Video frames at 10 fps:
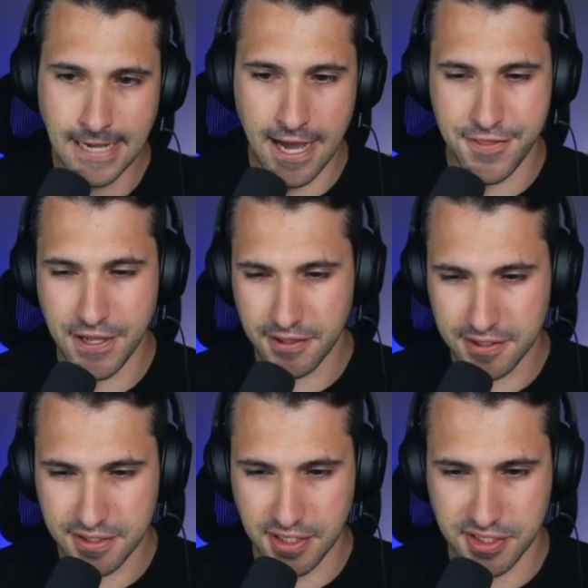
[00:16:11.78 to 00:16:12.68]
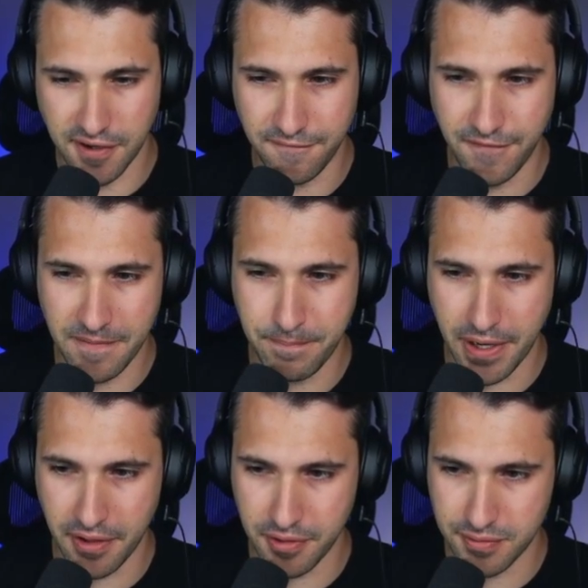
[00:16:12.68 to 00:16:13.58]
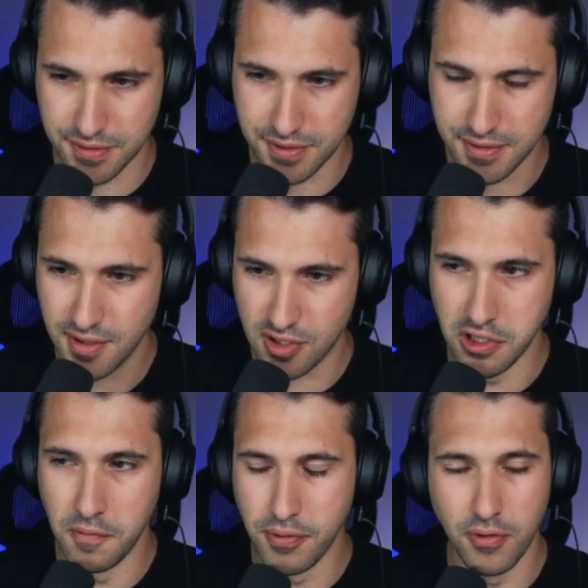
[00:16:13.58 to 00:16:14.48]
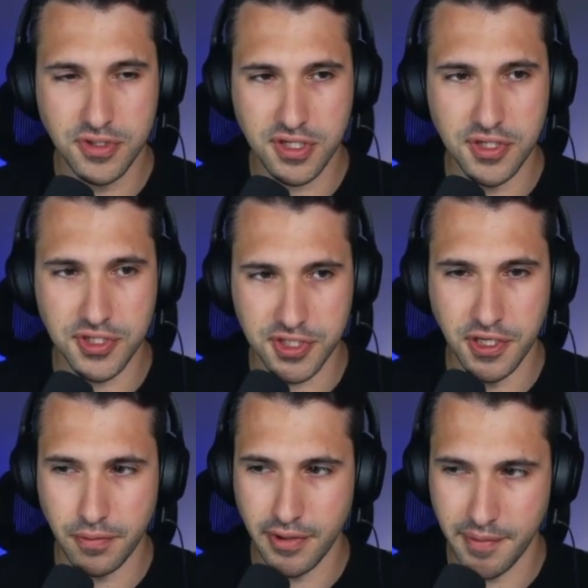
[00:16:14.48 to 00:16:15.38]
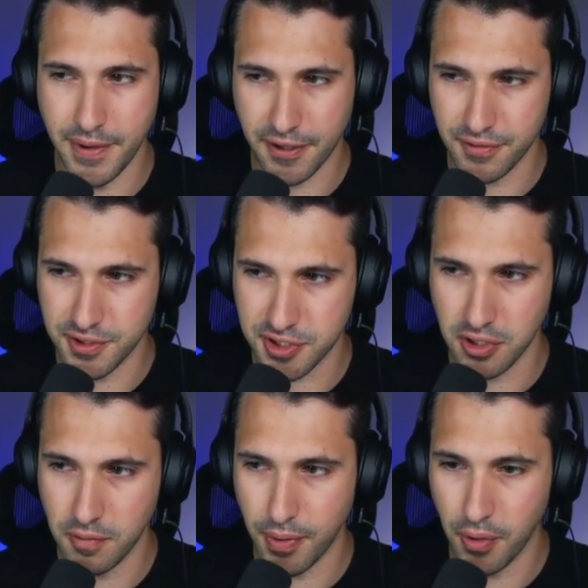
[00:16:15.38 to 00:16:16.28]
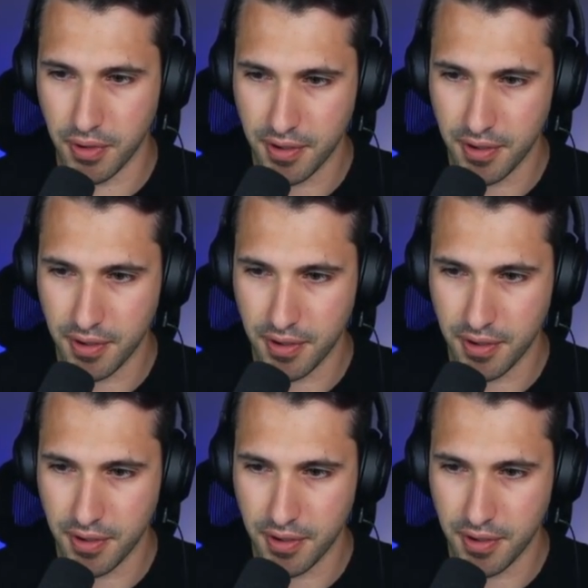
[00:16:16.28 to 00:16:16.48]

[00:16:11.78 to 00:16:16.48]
I think this is a tough fight, but I lose. Slowbro is considerably bigger than Slowpoke.